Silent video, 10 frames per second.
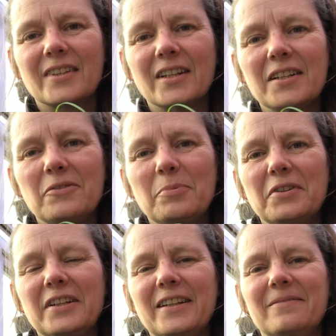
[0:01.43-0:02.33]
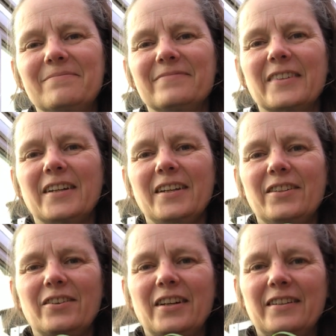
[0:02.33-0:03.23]
Hi everybody, how you
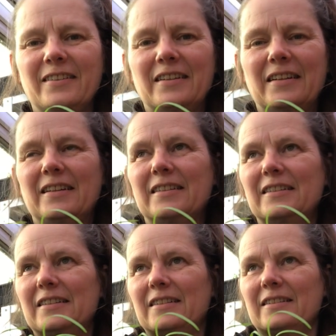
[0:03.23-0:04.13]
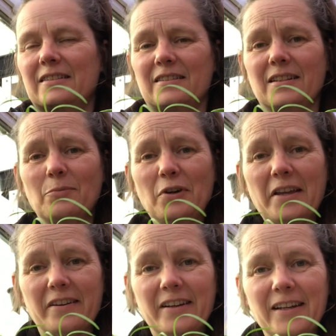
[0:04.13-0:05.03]
doing? Some
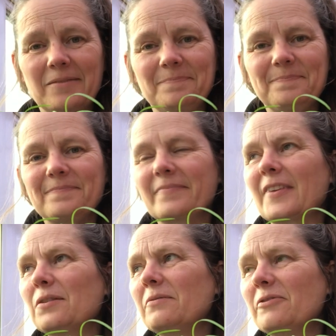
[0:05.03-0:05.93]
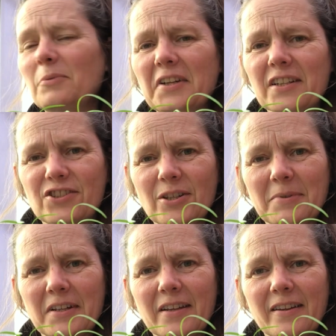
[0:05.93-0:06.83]
weather, eh? Going from one extreme to
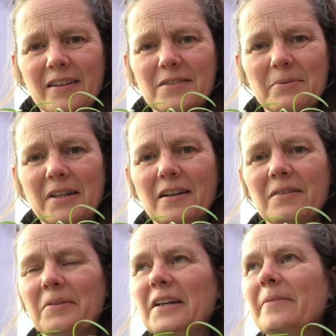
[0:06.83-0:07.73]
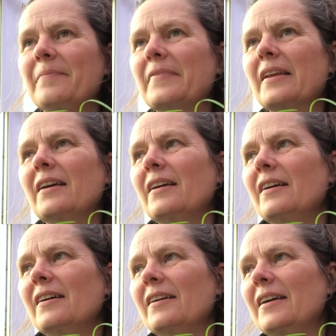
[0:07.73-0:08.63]
another this week, aren't we?
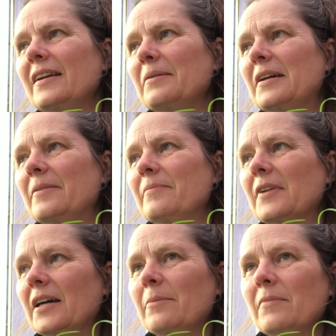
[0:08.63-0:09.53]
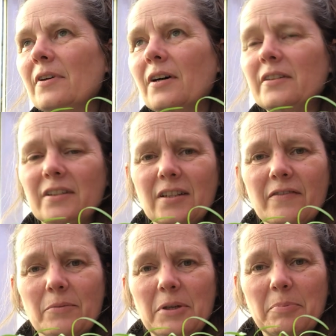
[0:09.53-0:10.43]
Anyway, I did
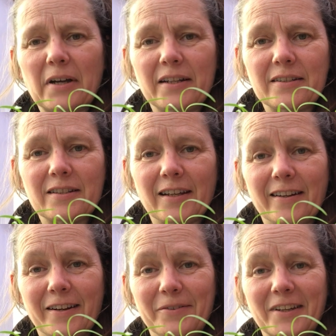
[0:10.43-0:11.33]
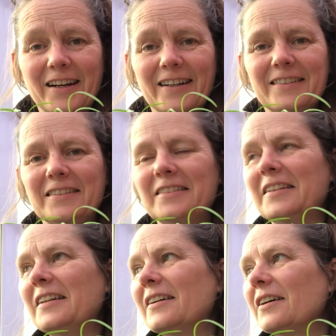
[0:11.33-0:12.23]
have a wee plan to take you around the garden
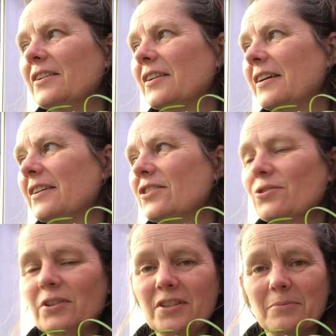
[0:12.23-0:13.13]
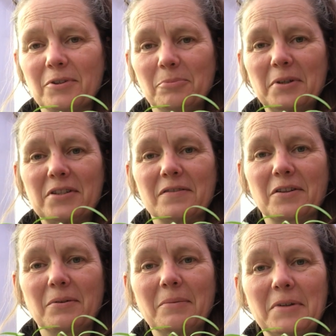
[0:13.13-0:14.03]
today and show you some little bits of
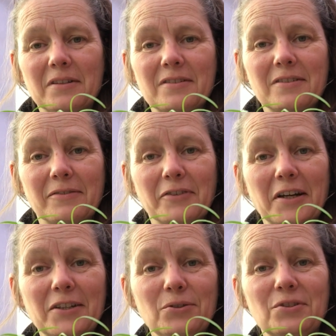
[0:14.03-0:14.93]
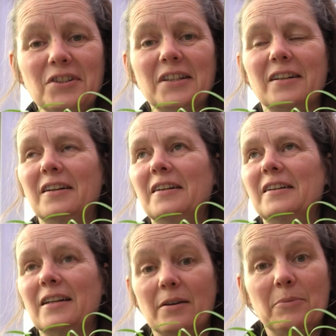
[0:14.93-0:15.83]
equipment and stuff that I use here
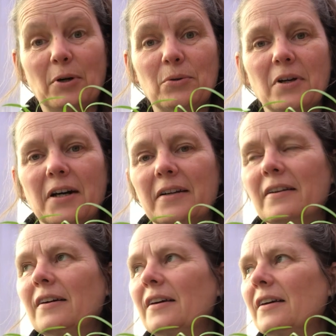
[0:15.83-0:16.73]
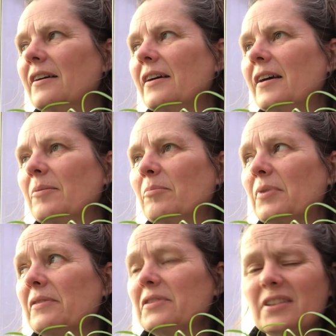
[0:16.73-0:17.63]
in my own garden.
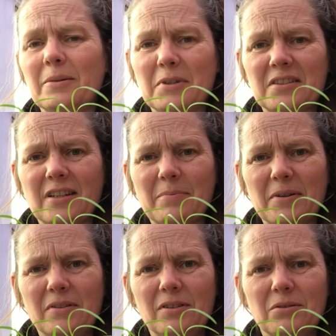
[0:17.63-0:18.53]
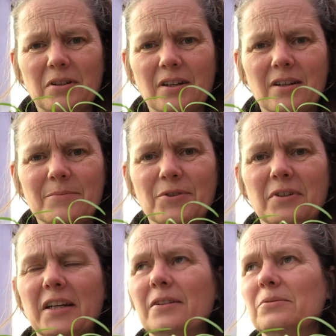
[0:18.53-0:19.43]
But every time I step out the door it comes on
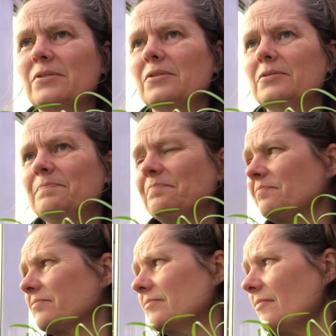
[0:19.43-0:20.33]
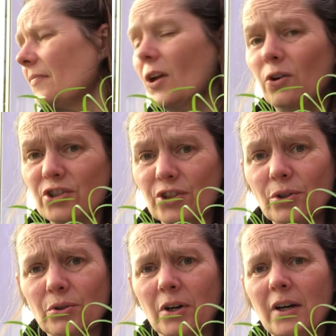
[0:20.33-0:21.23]
hail, or
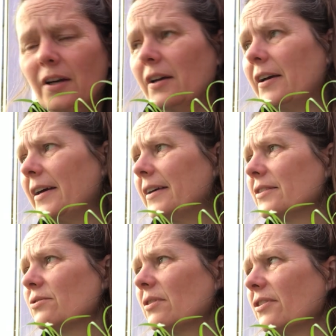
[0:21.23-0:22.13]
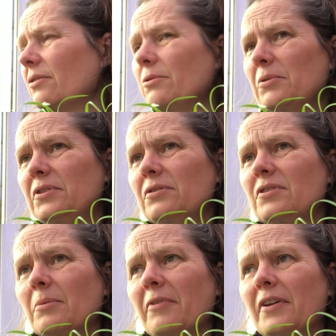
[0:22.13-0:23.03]
snow. So I thought we would do
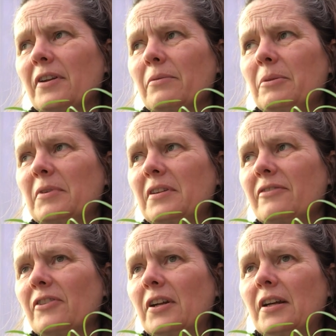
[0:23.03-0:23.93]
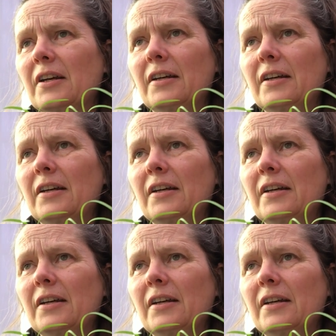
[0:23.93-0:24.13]
something a wee bit different.